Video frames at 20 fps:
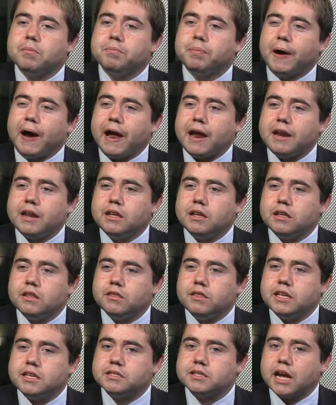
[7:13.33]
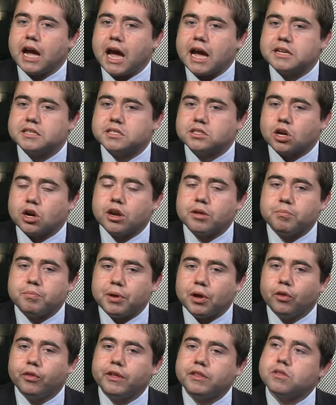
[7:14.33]
But these guys
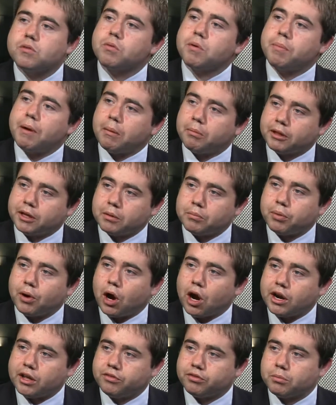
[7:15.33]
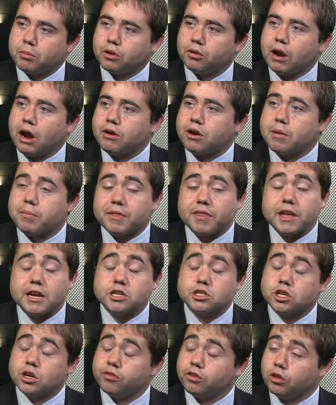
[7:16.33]
started building the Republican Party from the ground up, and they
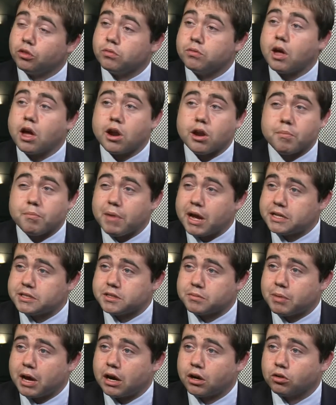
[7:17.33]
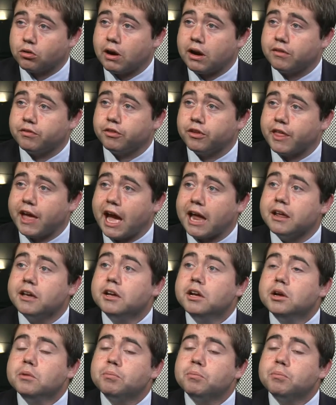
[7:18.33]
deserve an immense amount of credit for that.